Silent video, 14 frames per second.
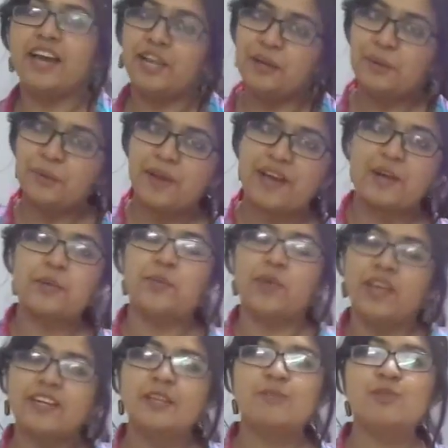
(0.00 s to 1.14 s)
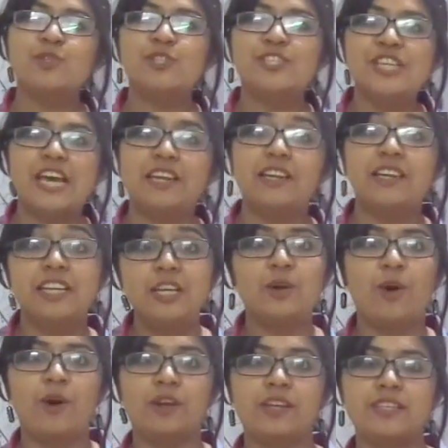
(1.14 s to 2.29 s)
Hello and welcome to the channel
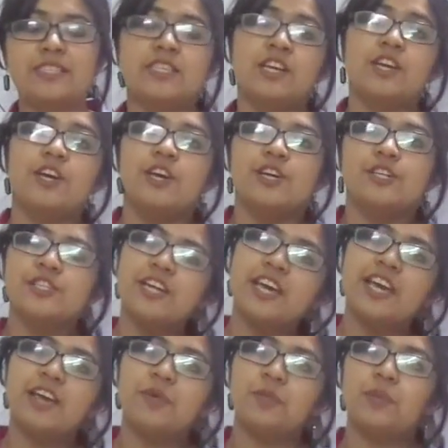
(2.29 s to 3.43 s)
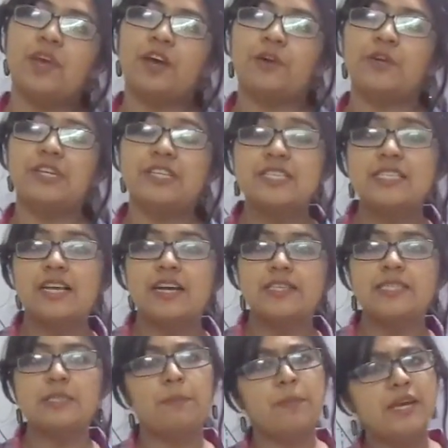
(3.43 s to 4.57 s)
Ecoholics. Today we are going to discuss
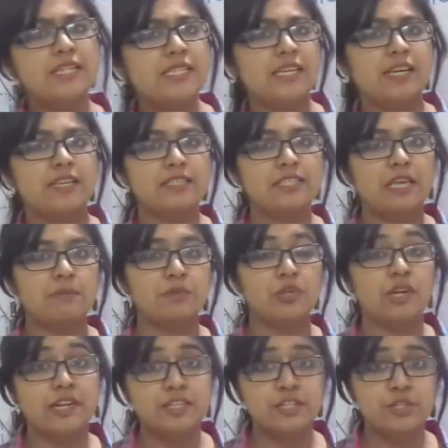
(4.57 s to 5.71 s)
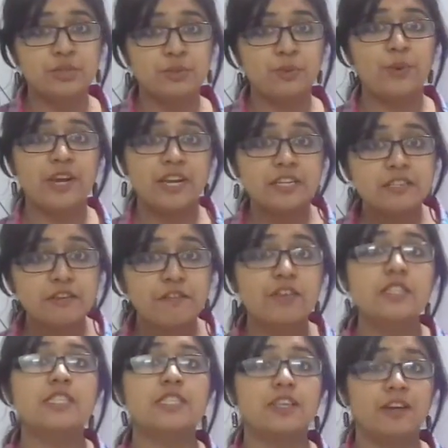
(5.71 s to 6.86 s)
the basic concepts related to
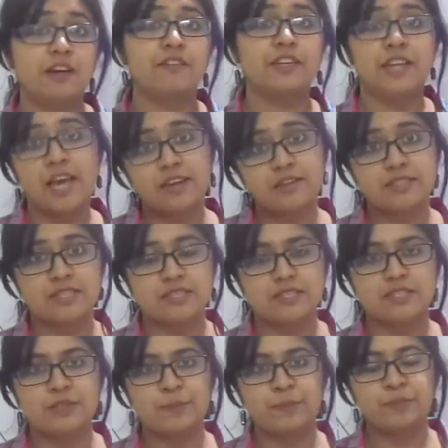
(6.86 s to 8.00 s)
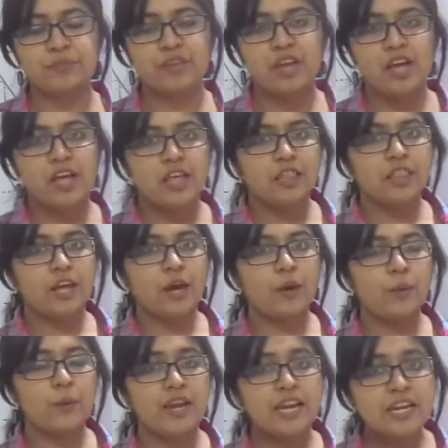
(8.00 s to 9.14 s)
indifference curve analysis.
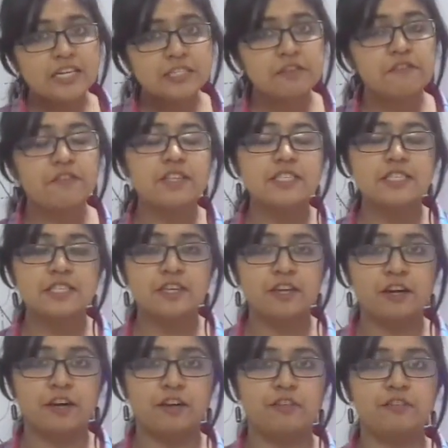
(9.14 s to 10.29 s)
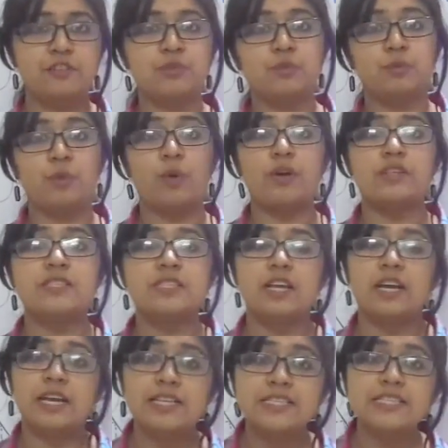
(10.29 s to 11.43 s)
Now, indifference curves was
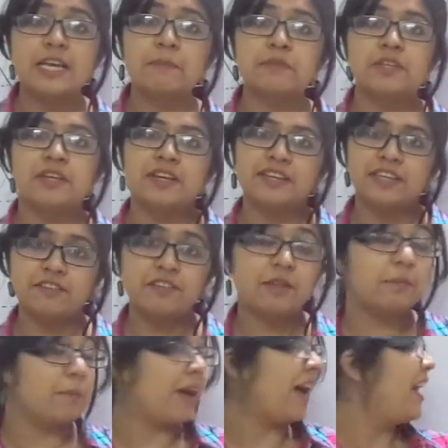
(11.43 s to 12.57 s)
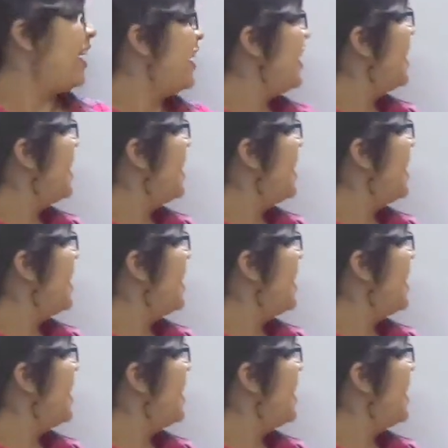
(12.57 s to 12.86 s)
a concept given by